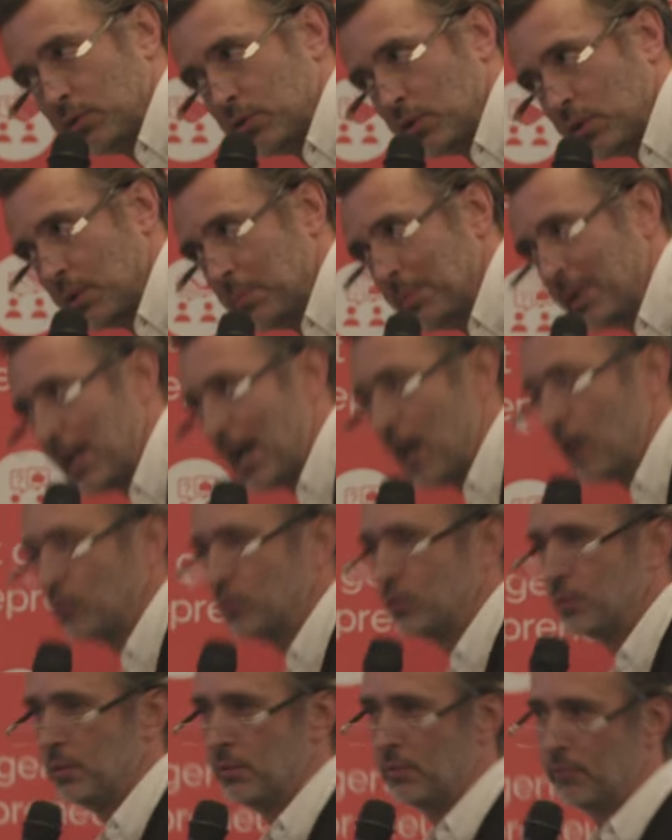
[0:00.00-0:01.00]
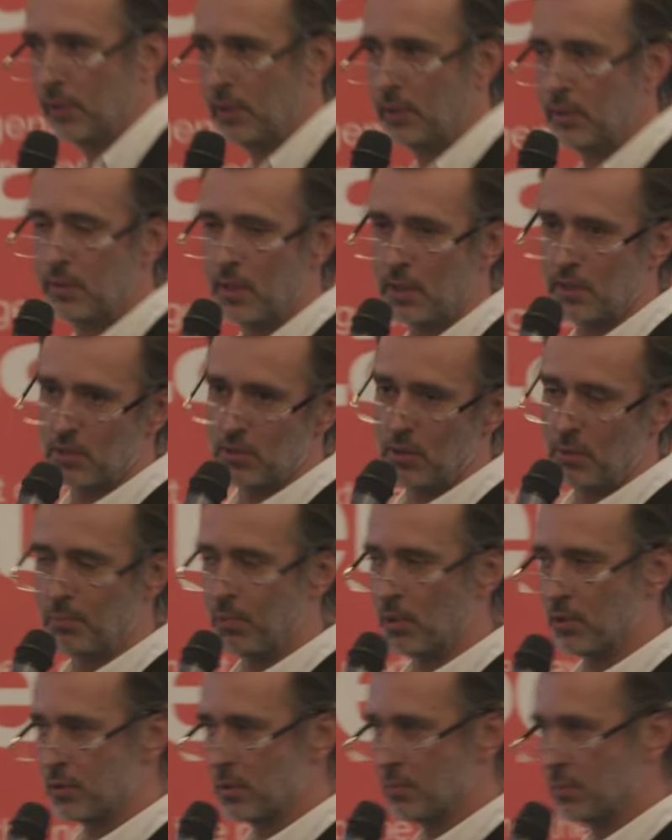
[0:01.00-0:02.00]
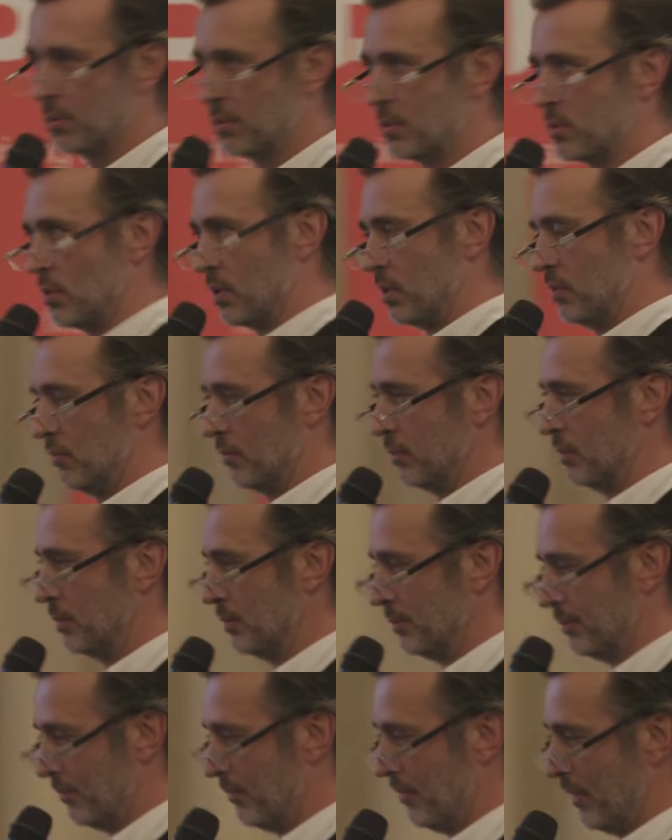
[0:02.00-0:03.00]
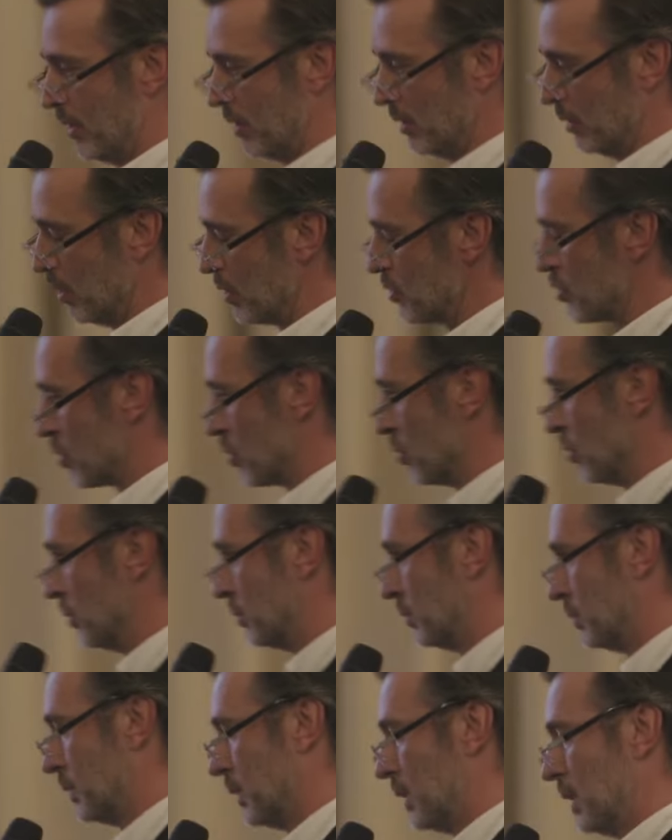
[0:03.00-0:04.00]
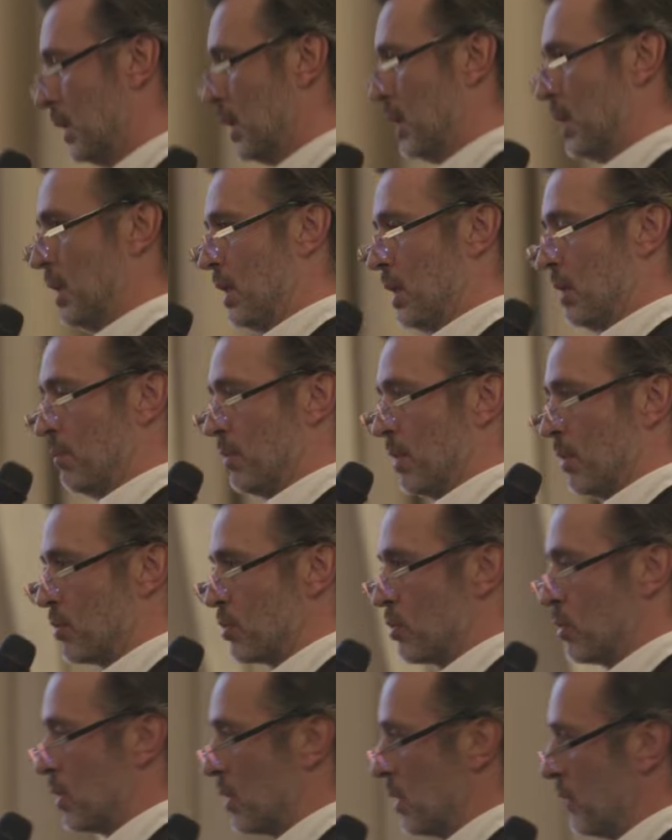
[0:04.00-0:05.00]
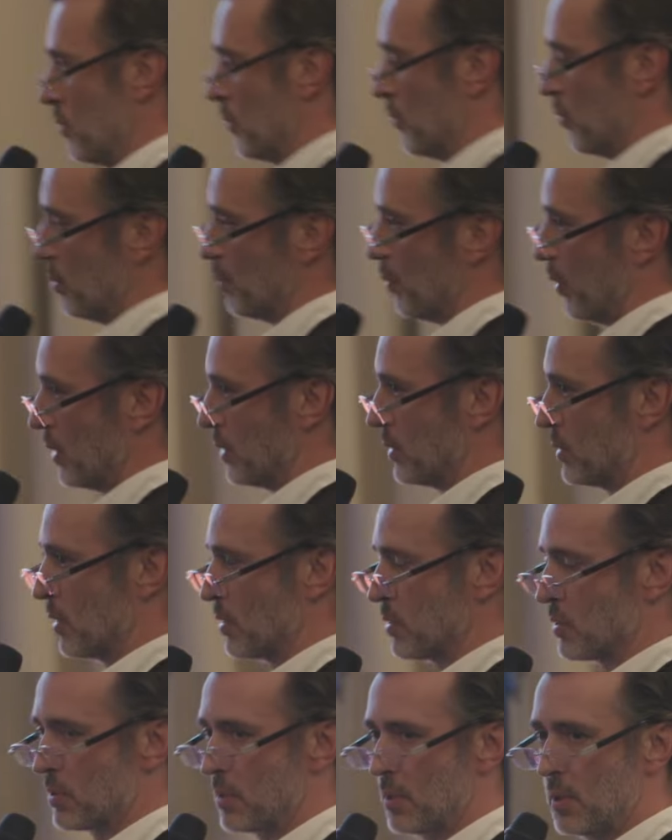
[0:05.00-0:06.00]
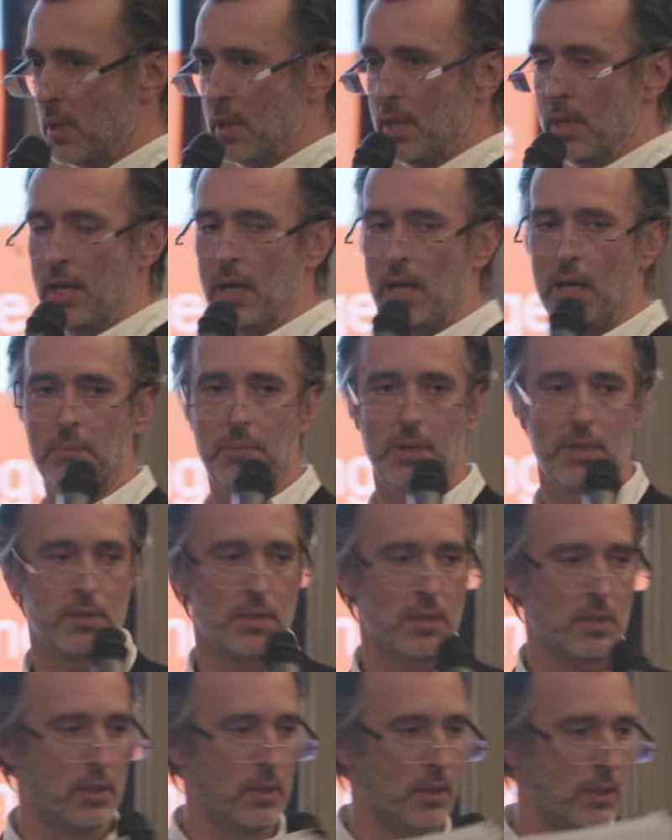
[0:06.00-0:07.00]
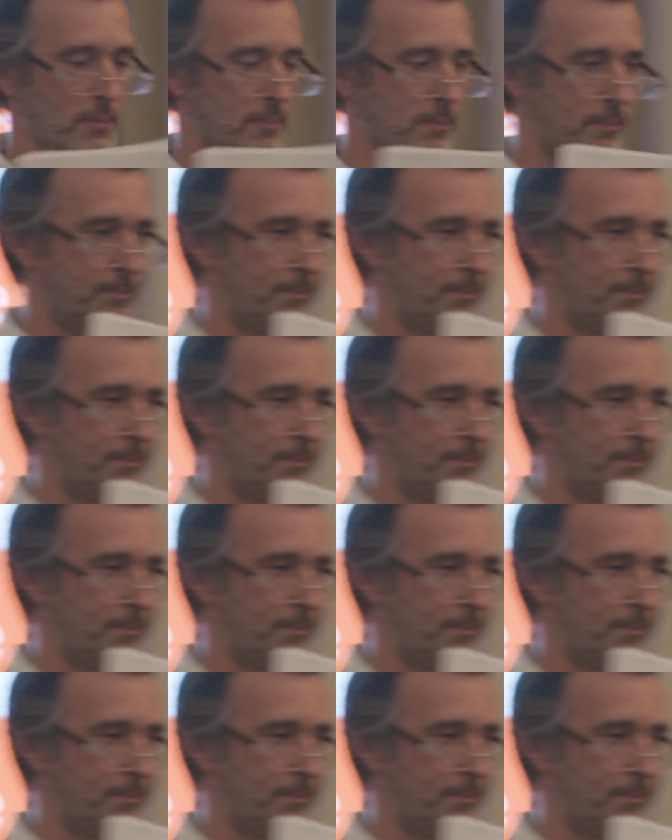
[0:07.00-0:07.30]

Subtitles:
to talk about how to innovate. That's not possible. It's not even very logical. But I was going to give you a few pointers. And basically,